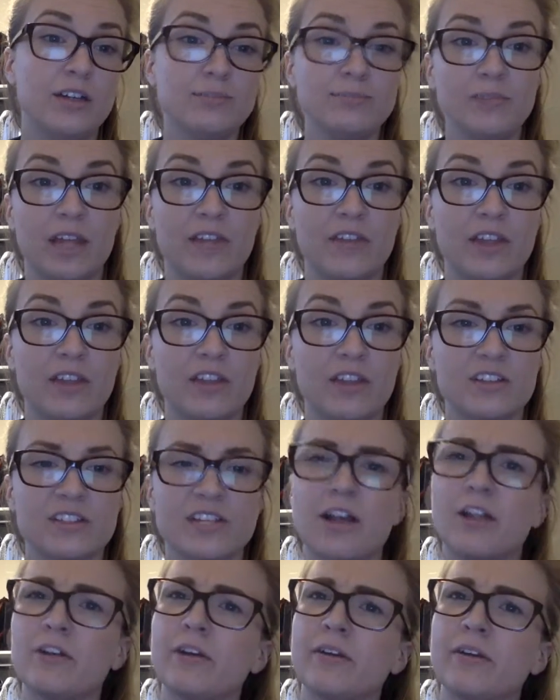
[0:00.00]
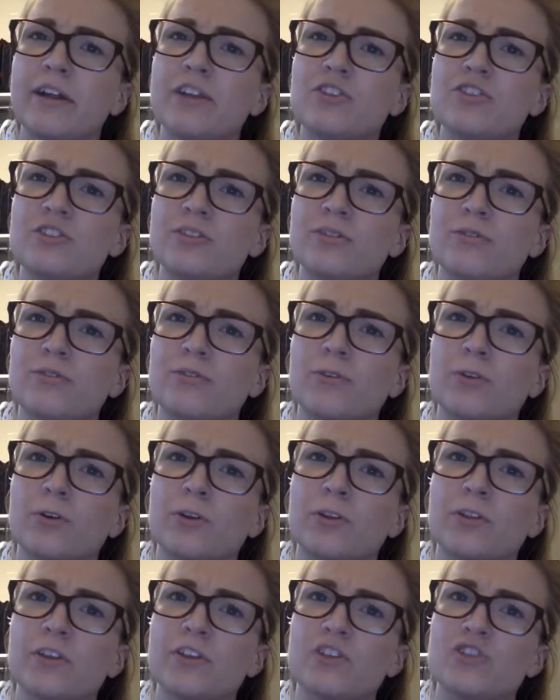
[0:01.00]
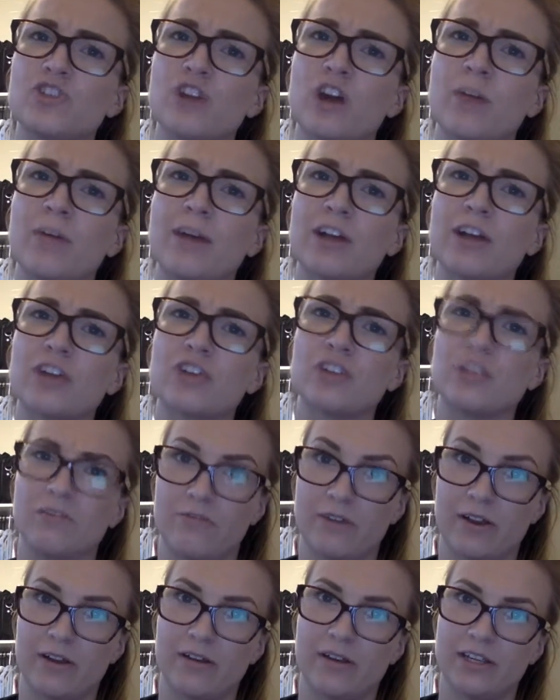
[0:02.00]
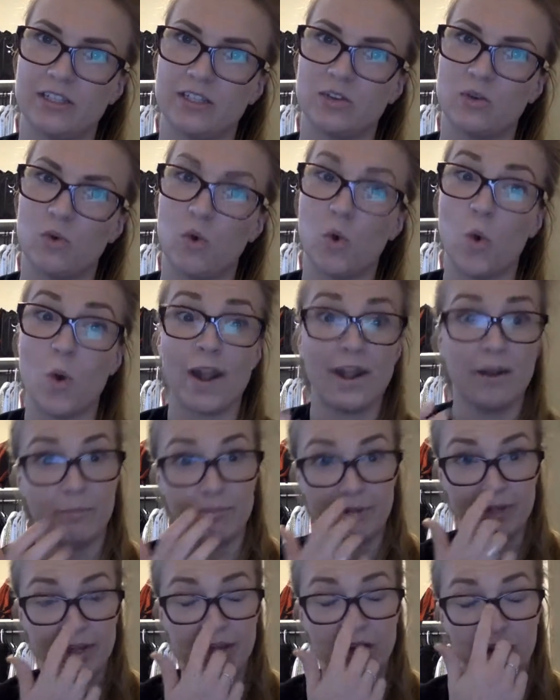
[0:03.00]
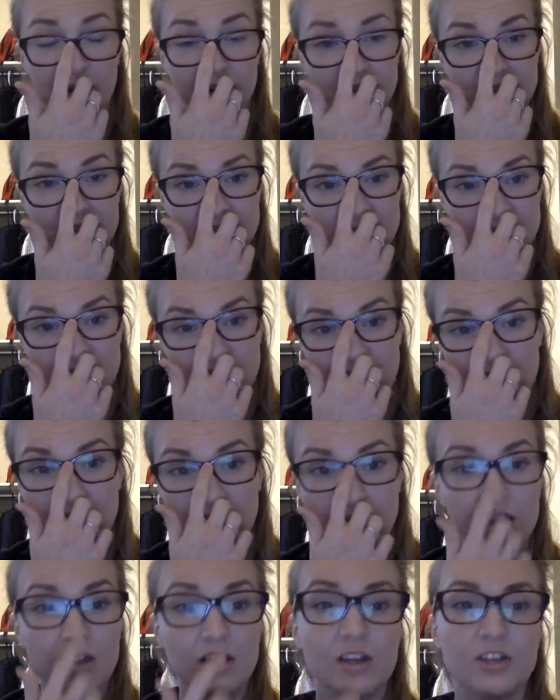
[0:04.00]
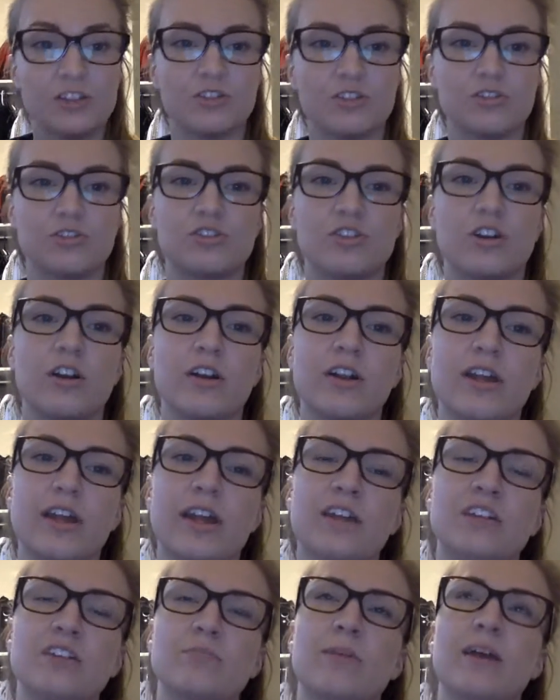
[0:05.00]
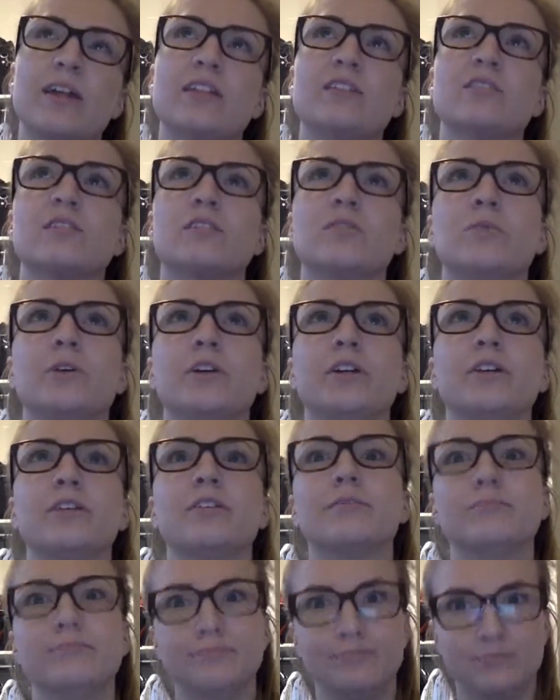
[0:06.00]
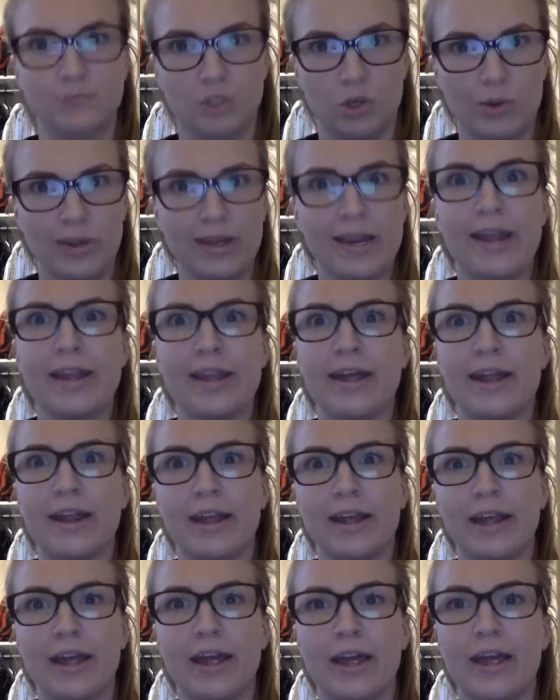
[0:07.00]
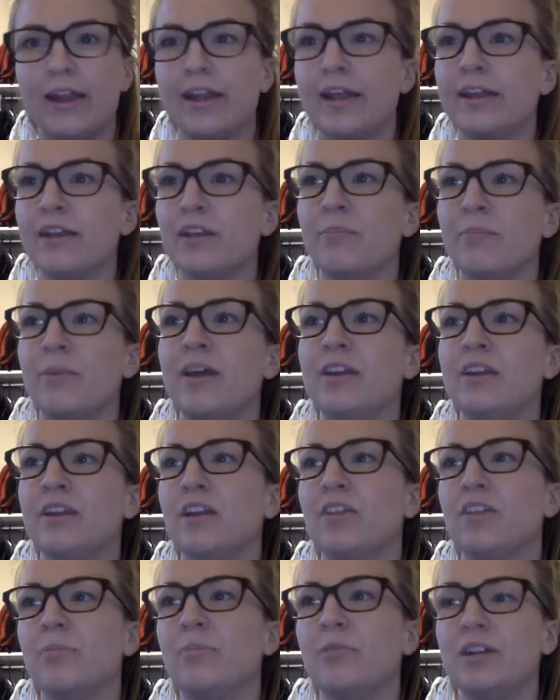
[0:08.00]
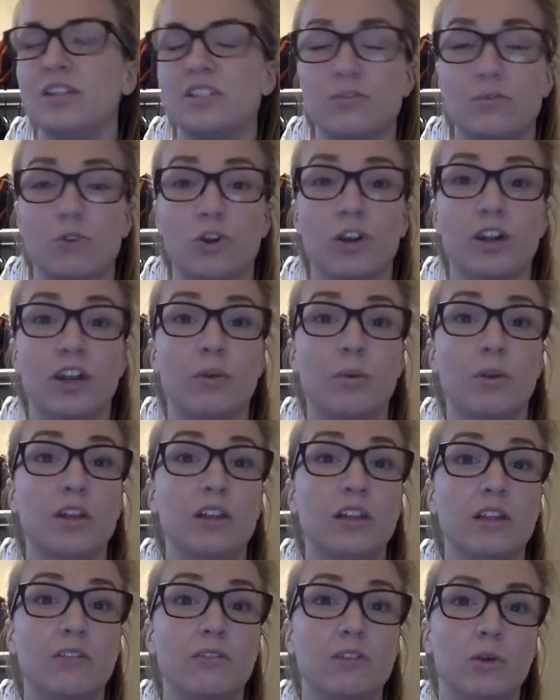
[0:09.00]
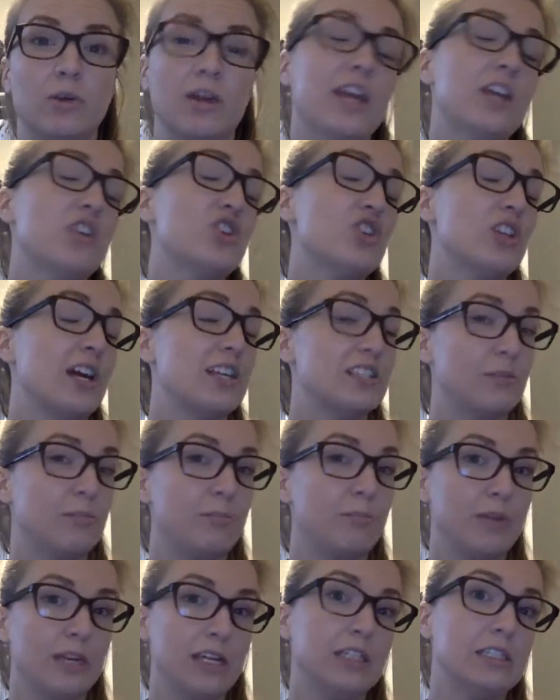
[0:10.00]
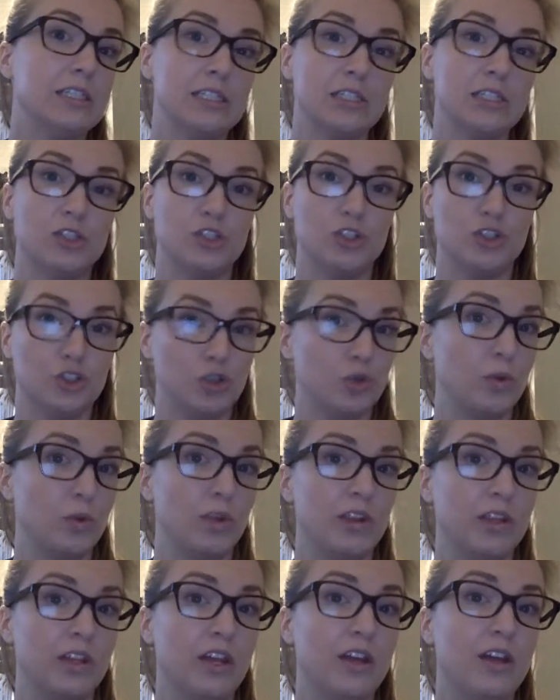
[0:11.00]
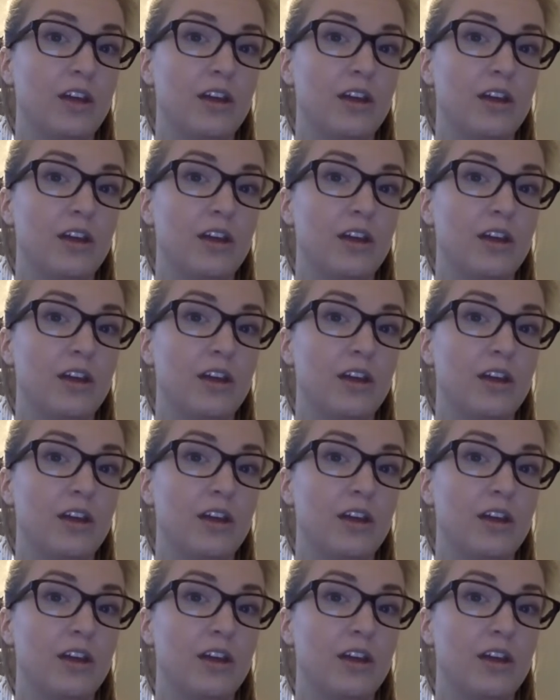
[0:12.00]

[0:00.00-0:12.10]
And then the salary range for this job actually varies quite a bit, honestly. So starting, it depends on where you're going in at again, and depending on the place of work and where you live. Location has a big deal to do with it.